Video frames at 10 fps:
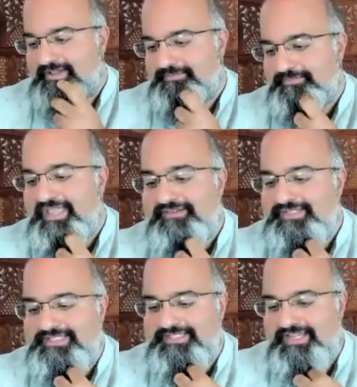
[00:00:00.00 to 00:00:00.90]

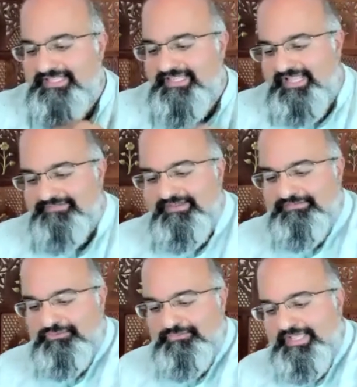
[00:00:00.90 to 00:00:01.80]
Every study that I've
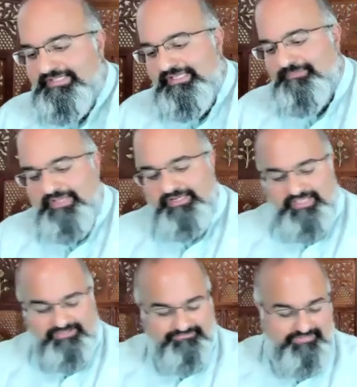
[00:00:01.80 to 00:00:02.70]
ever read in my
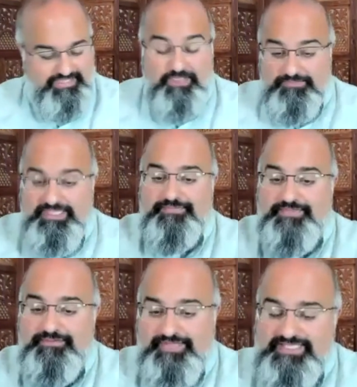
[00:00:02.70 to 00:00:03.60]
life, yeah,
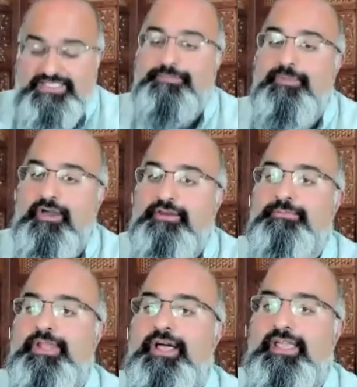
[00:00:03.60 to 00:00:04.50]
there is a
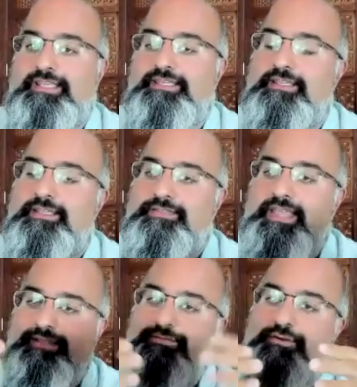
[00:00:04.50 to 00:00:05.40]
bottom line
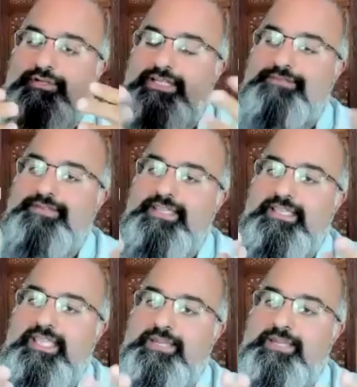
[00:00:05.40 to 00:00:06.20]
that if you're living in